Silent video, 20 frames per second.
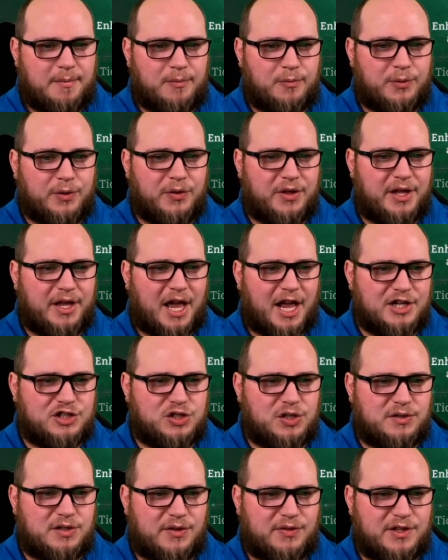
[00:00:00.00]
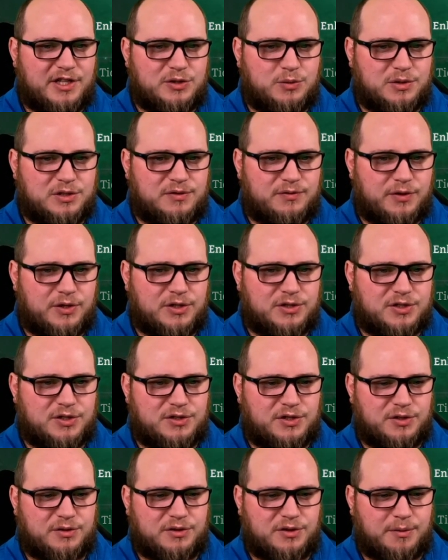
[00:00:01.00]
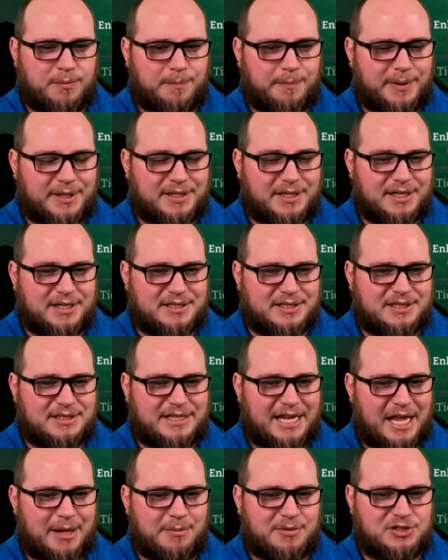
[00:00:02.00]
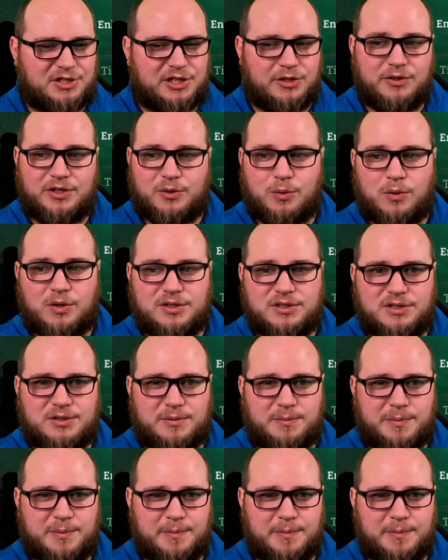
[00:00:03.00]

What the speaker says: Really, I should have done these ones first because they're the biggest damage dealing ones,